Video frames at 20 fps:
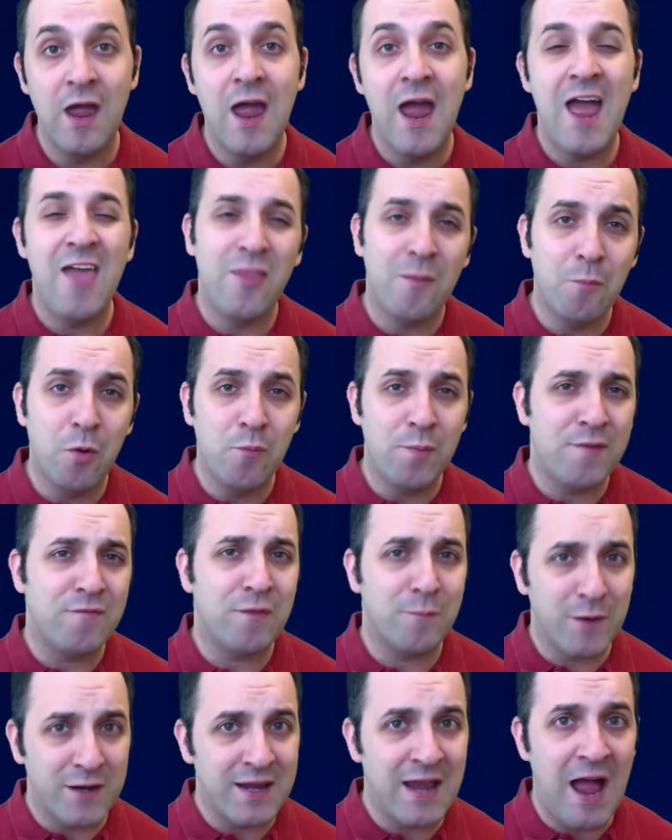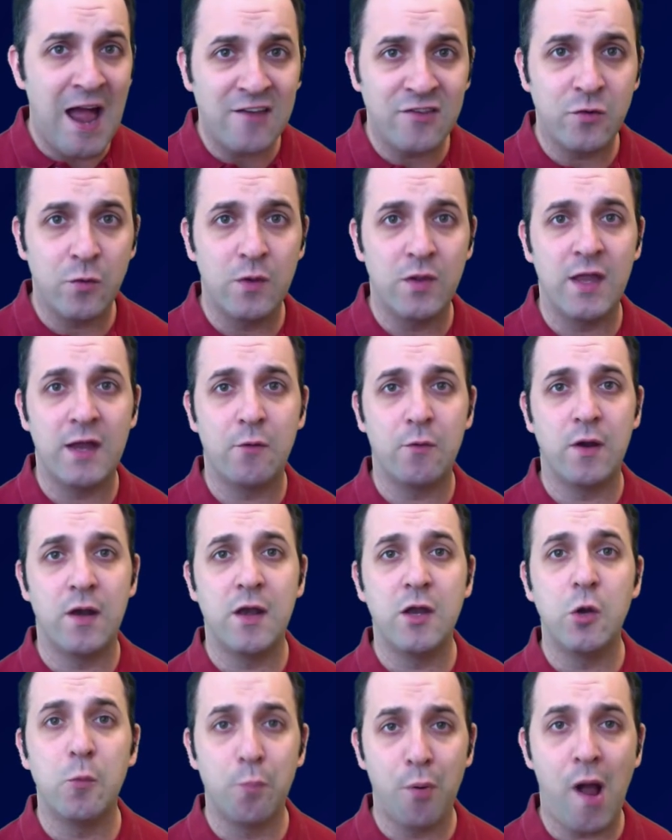And the movement from a gas to a liquid,
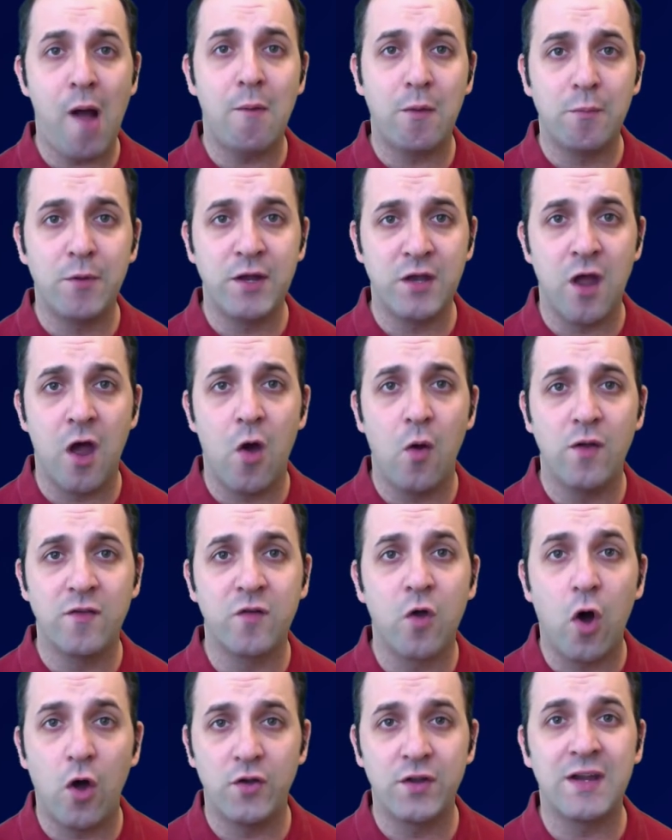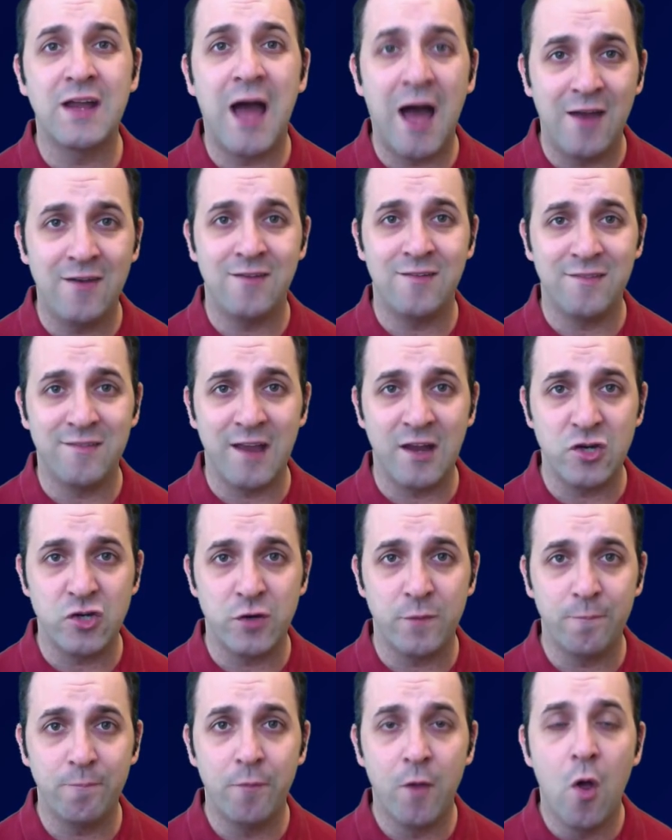you probably know, is called condensation.